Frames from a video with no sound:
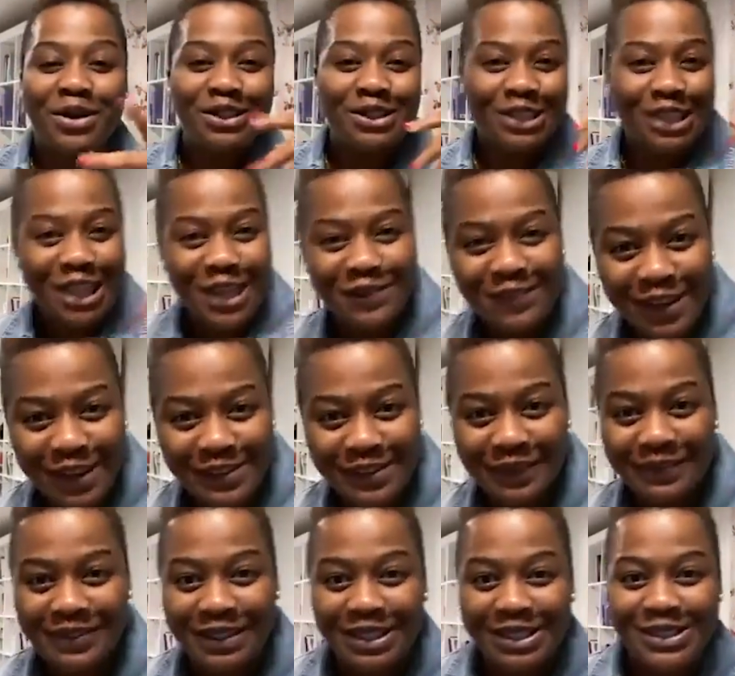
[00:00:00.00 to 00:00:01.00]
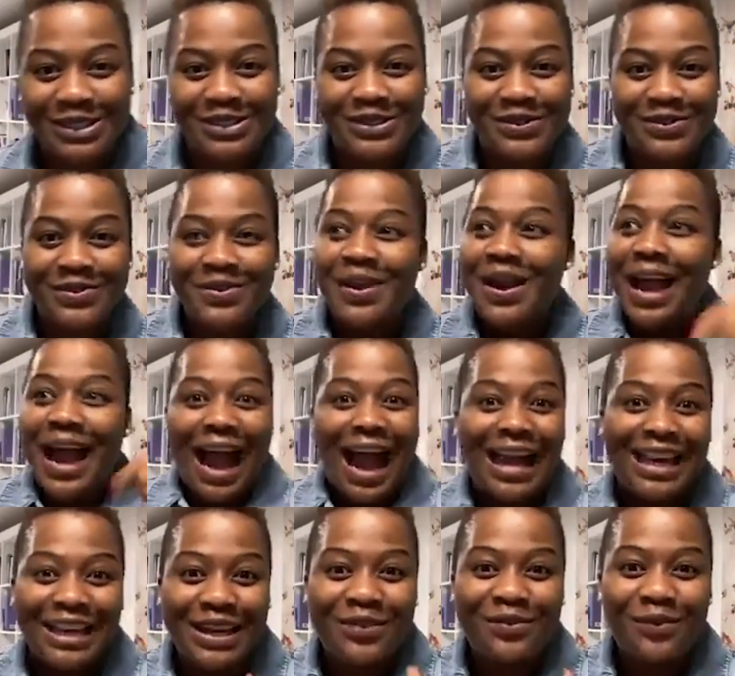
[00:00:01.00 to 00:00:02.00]
we're going to give them something to do.
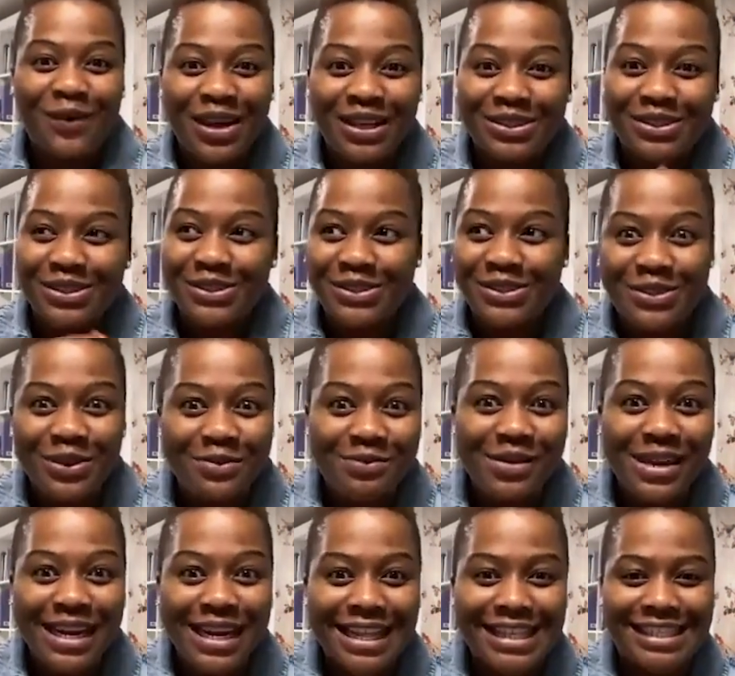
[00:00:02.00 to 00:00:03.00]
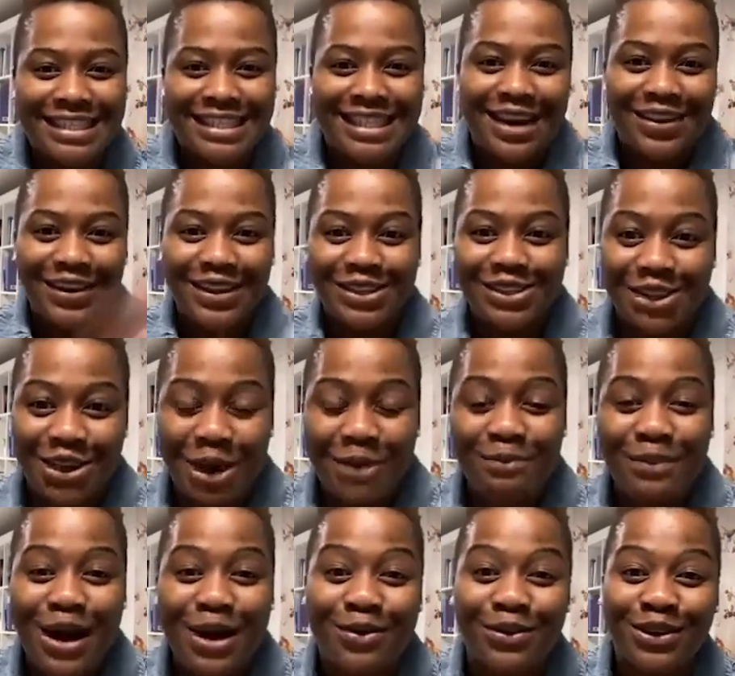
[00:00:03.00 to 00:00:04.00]
And in one to two minutes, they're going to
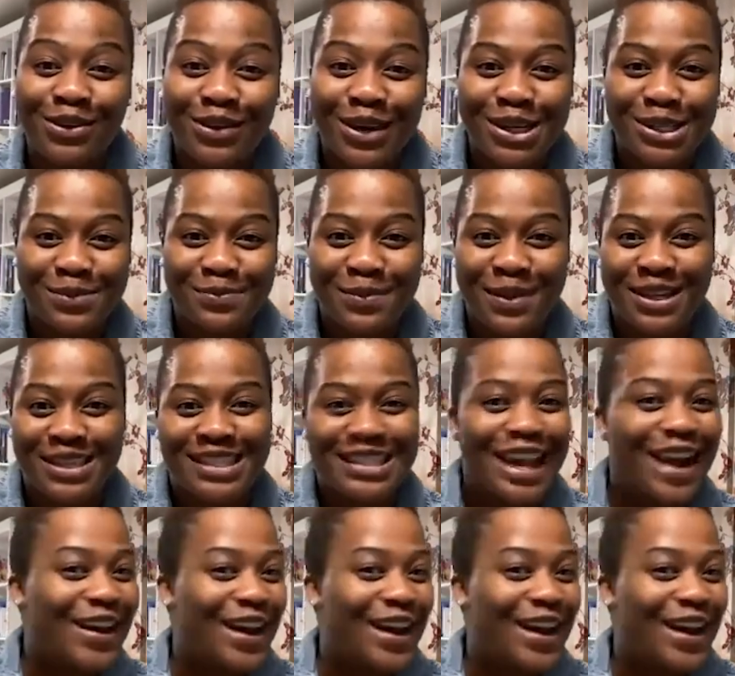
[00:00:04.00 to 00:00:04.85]
come back with response.